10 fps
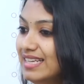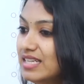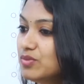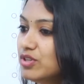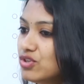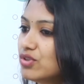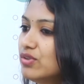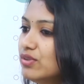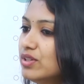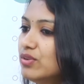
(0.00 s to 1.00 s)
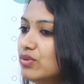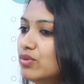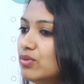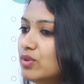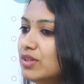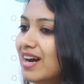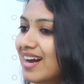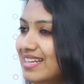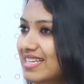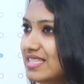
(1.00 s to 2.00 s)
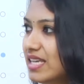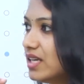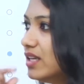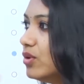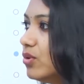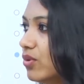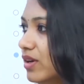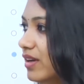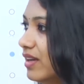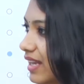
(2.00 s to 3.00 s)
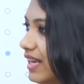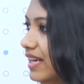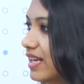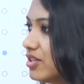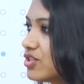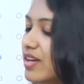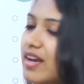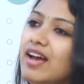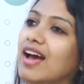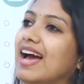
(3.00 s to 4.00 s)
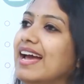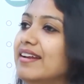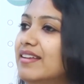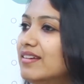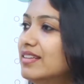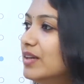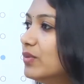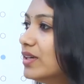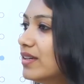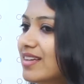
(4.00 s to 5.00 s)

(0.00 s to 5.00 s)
these were children who would hardly say hello in English. And here they were